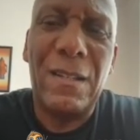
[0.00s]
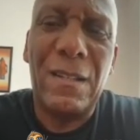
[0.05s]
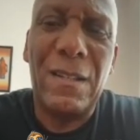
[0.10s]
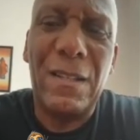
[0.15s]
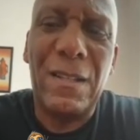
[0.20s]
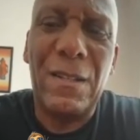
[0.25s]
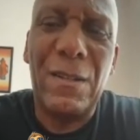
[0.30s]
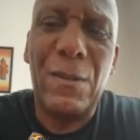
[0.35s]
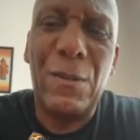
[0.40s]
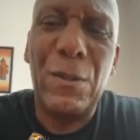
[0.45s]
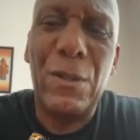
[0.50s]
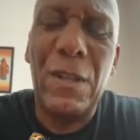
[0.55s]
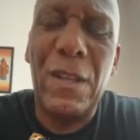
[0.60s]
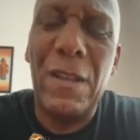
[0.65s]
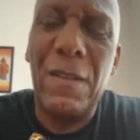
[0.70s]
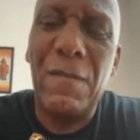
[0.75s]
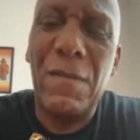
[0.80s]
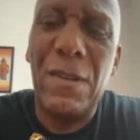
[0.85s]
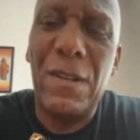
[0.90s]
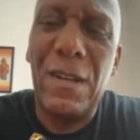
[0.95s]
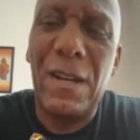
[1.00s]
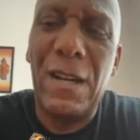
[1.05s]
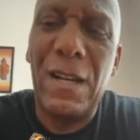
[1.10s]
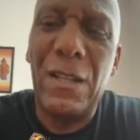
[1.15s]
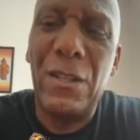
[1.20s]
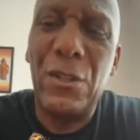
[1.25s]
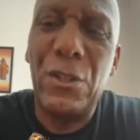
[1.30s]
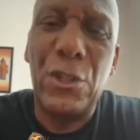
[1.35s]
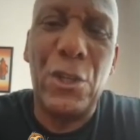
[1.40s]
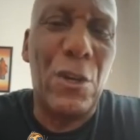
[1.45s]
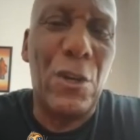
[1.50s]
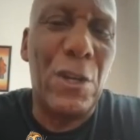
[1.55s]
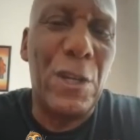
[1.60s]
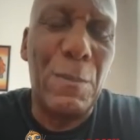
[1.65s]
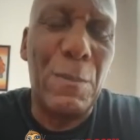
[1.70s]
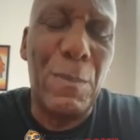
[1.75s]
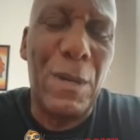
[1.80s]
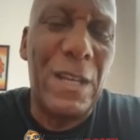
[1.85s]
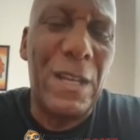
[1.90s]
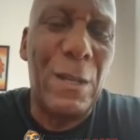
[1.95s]
Yeah, even like
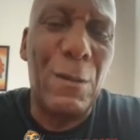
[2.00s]
journeyman,